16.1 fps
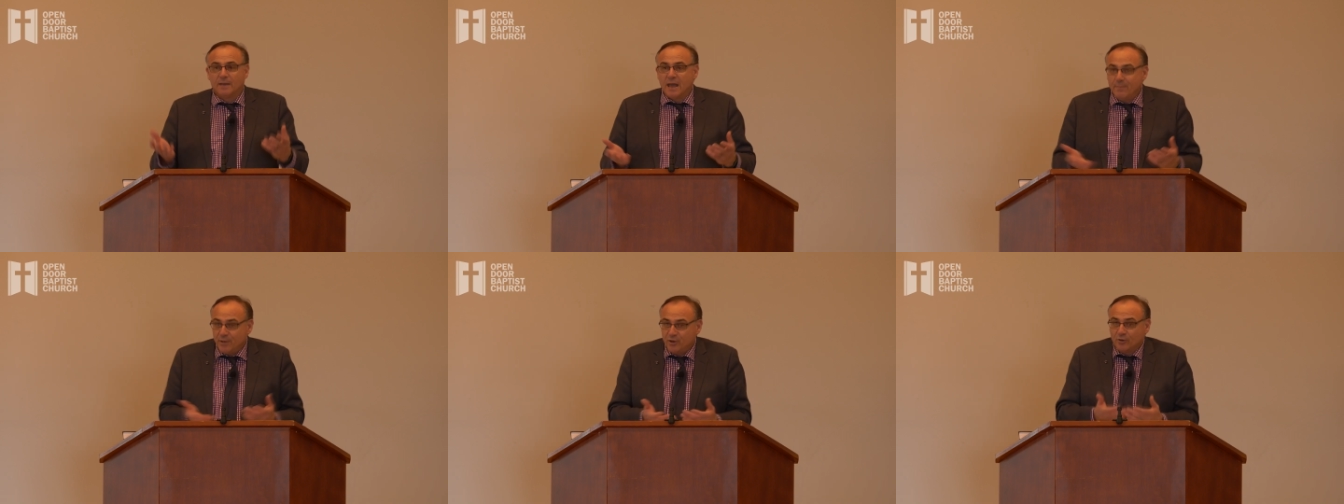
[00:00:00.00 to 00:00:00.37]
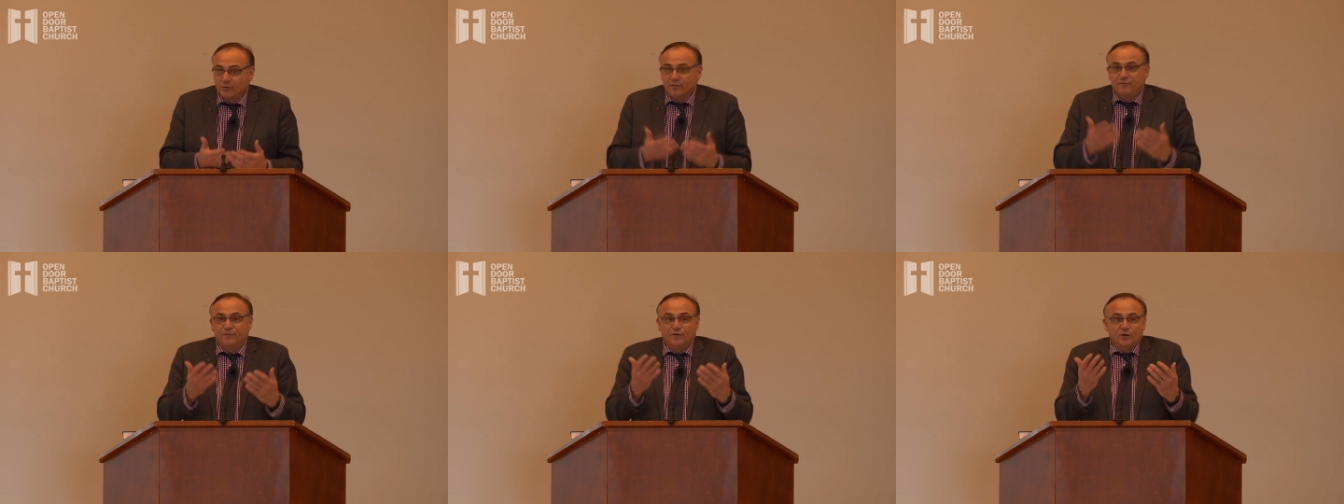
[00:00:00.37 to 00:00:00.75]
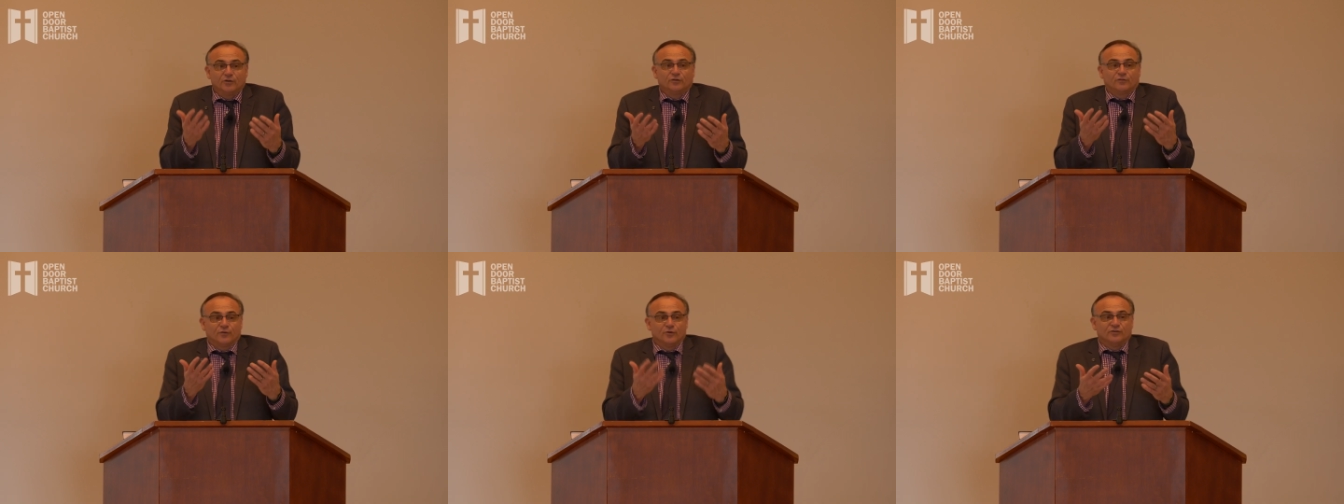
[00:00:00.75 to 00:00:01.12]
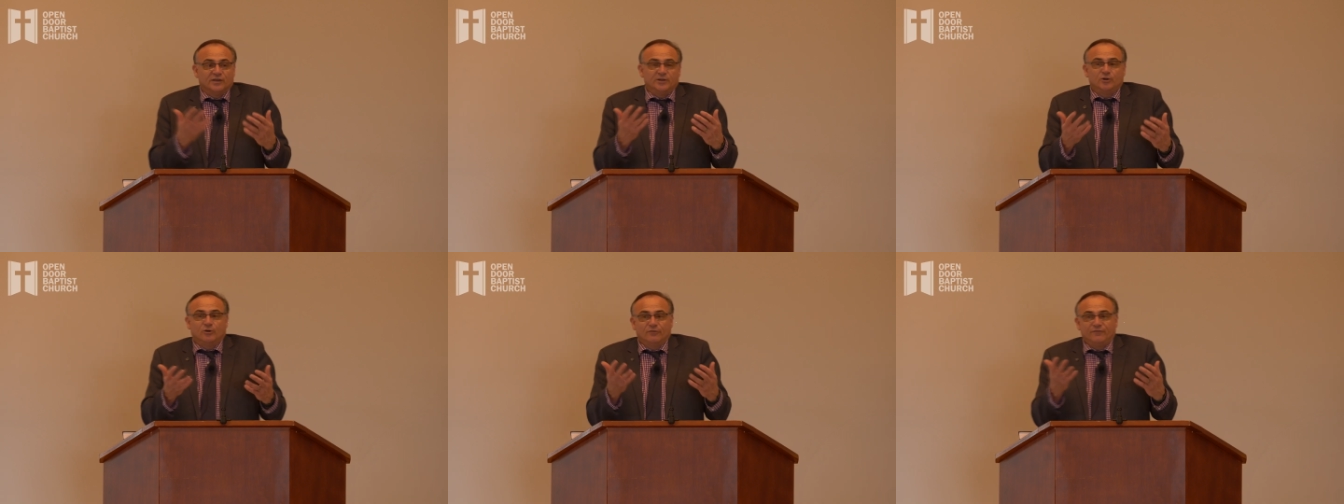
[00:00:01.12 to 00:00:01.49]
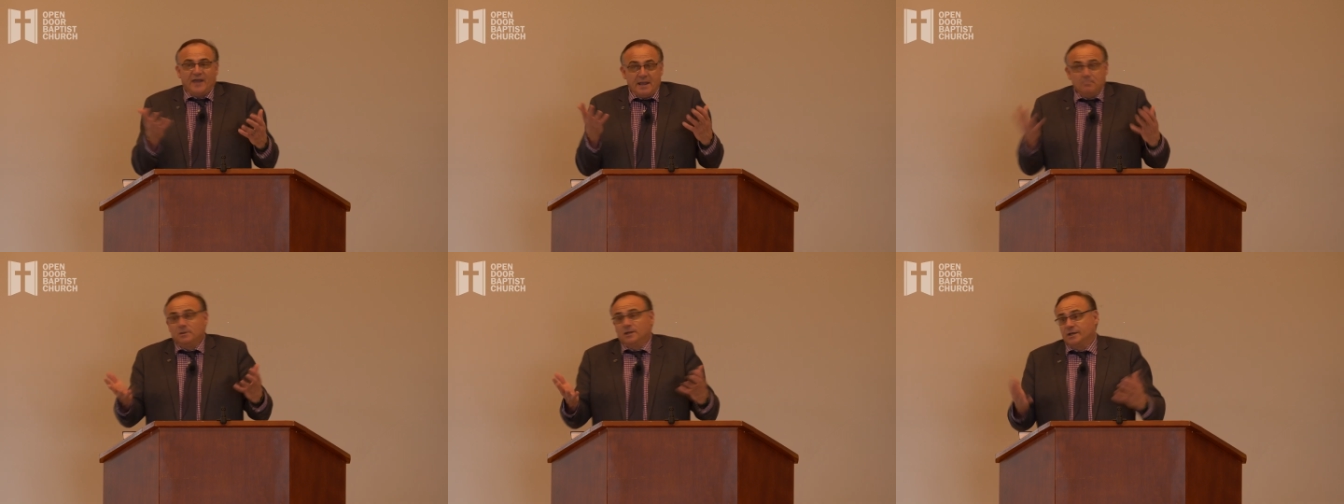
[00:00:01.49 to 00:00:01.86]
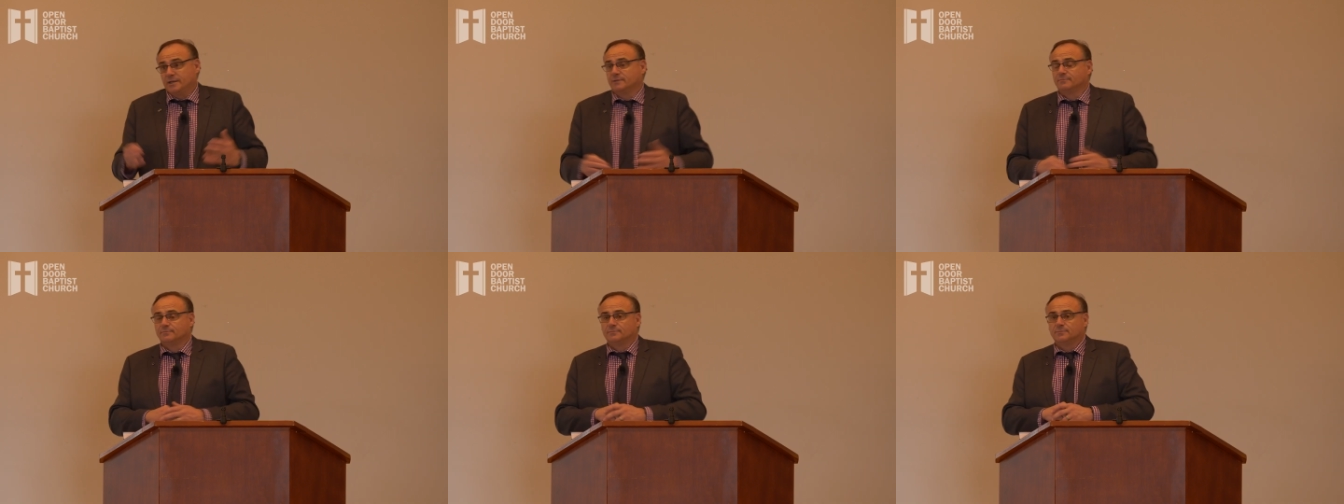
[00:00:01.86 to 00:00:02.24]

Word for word: Maybe you're the first fruits in your family.